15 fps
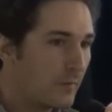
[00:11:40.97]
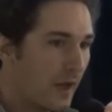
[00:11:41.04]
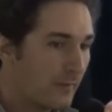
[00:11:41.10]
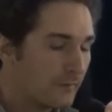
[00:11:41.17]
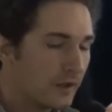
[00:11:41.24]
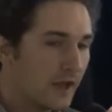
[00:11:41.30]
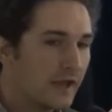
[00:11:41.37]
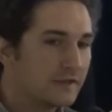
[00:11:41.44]
a
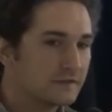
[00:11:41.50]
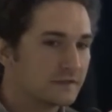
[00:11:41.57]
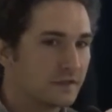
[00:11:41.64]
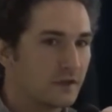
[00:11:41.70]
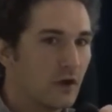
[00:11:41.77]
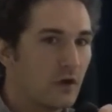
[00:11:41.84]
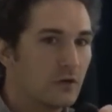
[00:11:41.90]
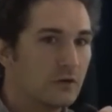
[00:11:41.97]
place to
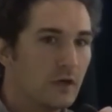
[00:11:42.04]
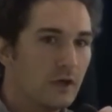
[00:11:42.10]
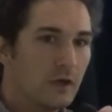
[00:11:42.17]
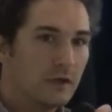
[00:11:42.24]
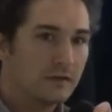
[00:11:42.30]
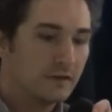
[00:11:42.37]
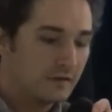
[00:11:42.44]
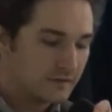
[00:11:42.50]
go
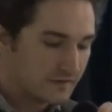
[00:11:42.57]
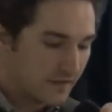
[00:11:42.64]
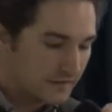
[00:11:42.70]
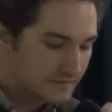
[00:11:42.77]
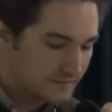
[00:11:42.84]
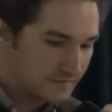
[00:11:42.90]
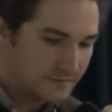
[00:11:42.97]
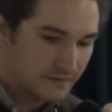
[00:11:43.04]
to
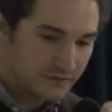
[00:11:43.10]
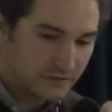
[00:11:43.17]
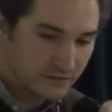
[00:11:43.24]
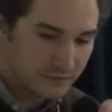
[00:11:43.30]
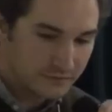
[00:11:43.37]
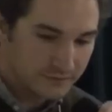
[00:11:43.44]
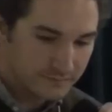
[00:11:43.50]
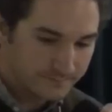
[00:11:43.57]
discuss these
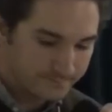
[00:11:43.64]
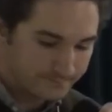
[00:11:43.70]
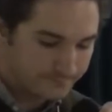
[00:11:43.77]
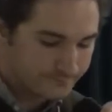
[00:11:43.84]
issues.